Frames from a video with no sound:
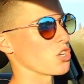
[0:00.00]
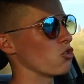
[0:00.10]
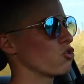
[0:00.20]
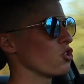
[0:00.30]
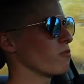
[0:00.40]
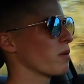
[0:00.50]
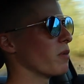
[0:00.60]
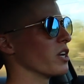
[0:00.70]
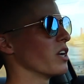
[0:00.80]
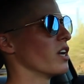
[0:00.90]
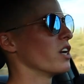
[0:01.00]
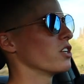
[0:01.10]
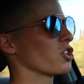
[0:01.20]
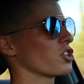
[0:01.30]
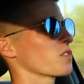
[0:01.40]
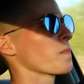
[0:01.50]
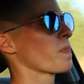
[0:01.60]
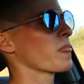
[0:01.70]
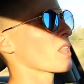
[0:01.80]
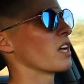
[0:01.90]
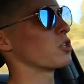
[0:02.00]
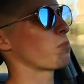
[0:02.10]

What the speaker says: a YouTuber, but just his